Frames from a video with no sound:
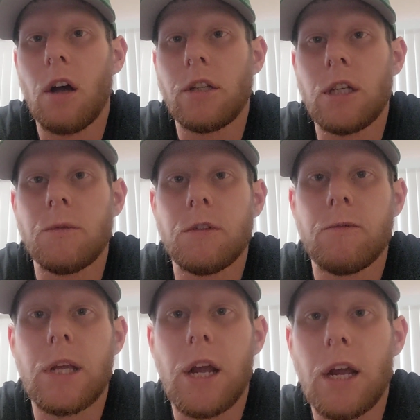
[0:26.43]
Teams have
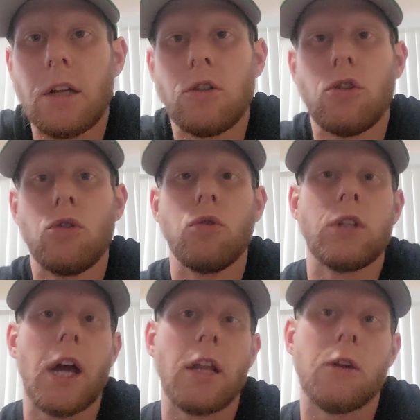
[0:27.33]
began to
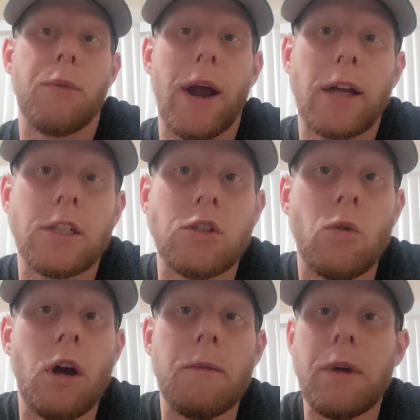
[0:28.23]
sign their practice
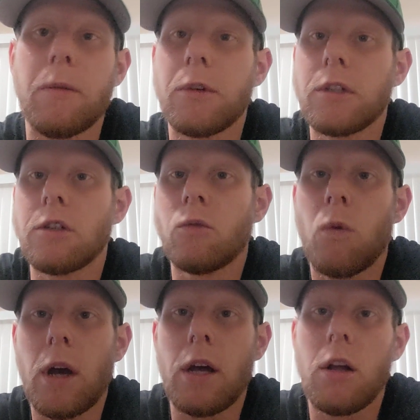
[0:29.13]
squad members as
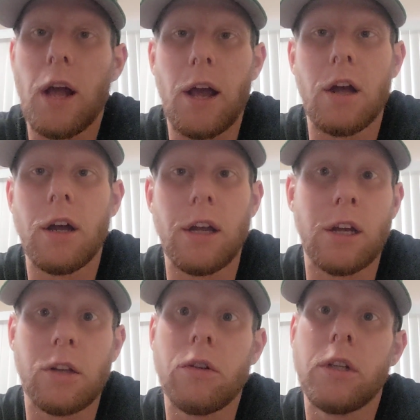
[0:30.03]
well,
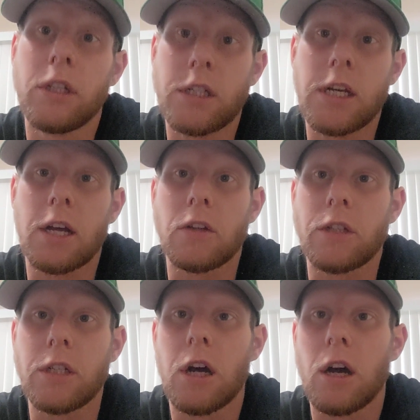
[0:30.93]
including the Seattle
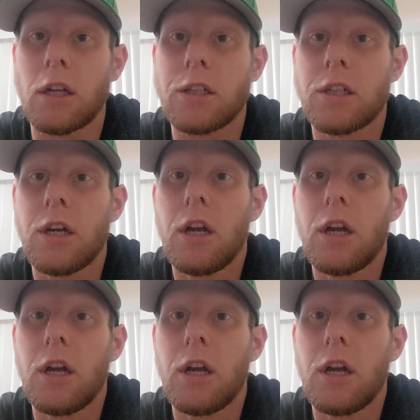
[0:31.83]
Seahawks.